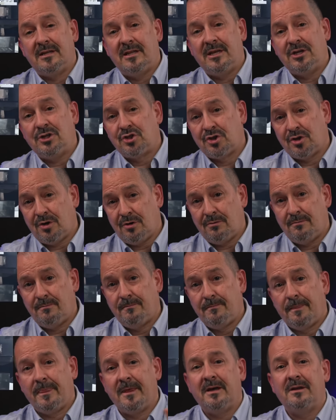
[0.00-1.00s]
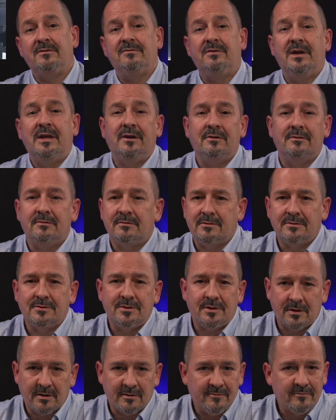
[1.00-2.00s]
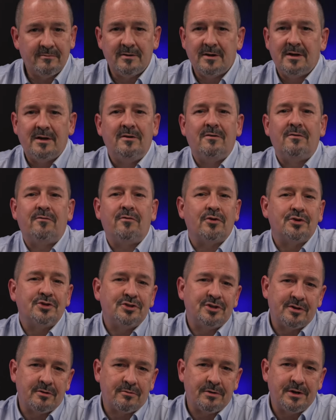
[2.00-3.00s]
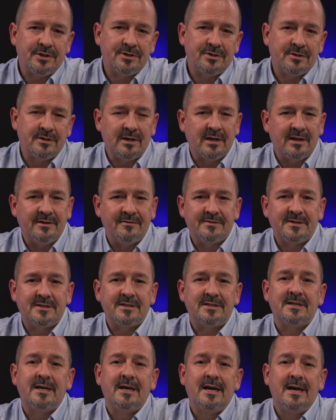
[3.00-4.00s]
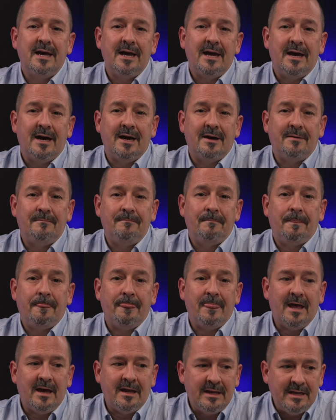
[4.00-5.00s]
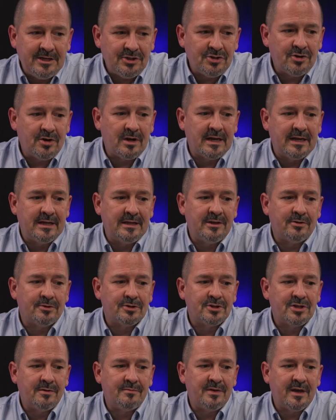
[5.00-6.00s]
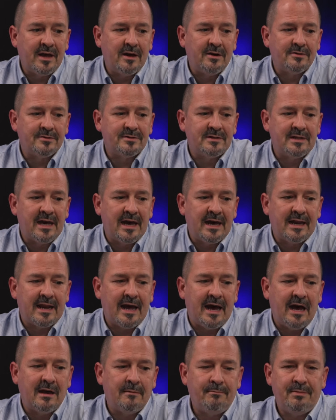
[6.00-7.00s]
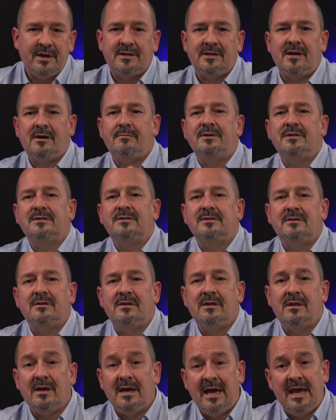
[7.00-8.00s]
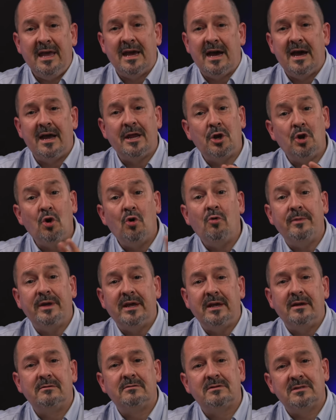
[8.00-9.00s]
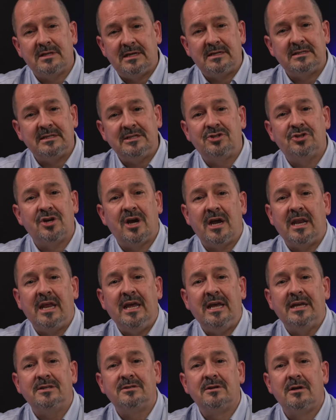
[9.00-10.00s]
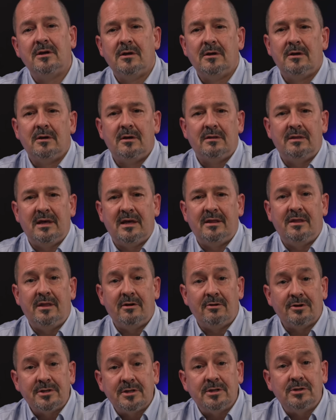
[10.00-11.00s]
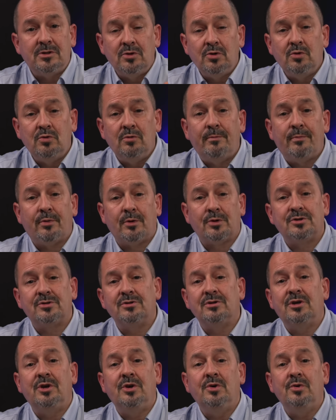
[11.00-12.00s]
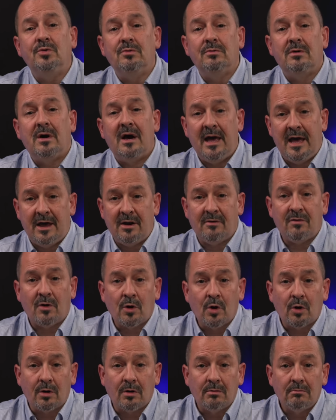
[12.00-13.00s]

they show in the video, those are first generation lifts. Um, additionally, there's something else that I picked up is the AI Nomi says in Chinese that there is a two person queue ahead of her.